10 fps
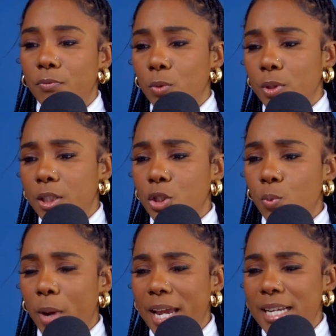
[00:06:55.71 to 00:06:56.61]
Foolish
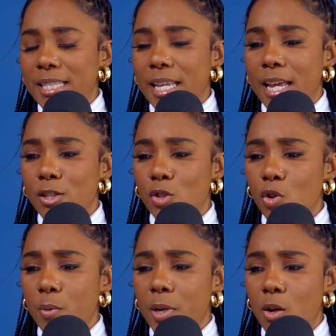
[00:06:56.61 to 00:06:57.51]
Way says
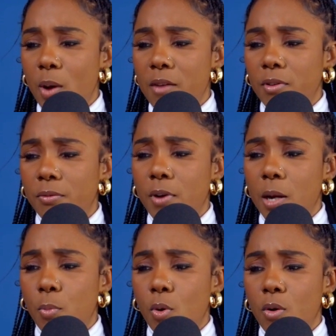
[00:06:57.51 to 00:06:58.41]
Stormy don't have a
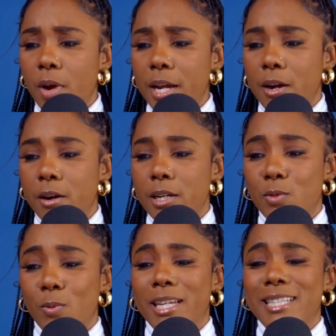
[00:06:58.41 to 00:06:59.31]
fuckboy radar
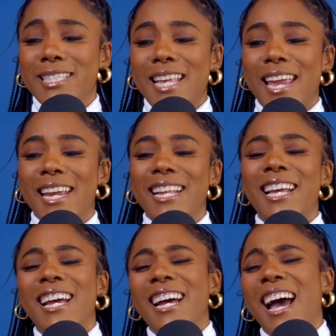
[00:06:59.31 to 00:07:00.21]
is what he's saying.
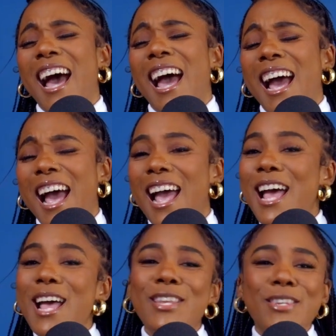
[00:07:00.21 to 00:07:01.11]

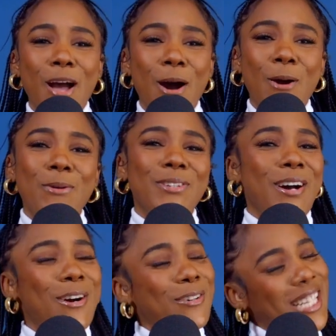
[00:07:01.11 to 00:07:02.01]

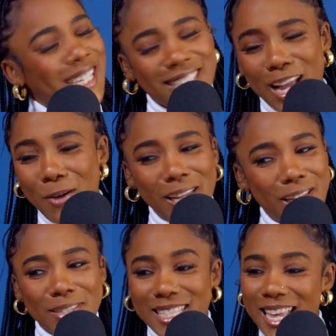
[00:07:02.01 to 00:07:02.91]
No, that's not what
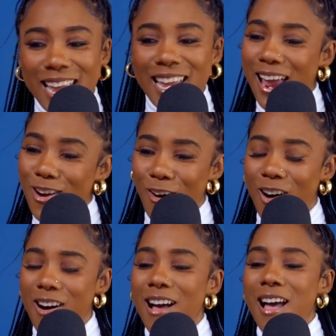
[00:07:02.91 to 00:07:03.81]
he was saying at
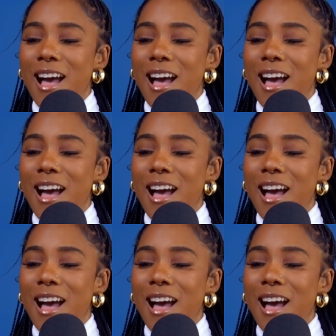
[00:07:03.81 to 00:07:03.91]
all.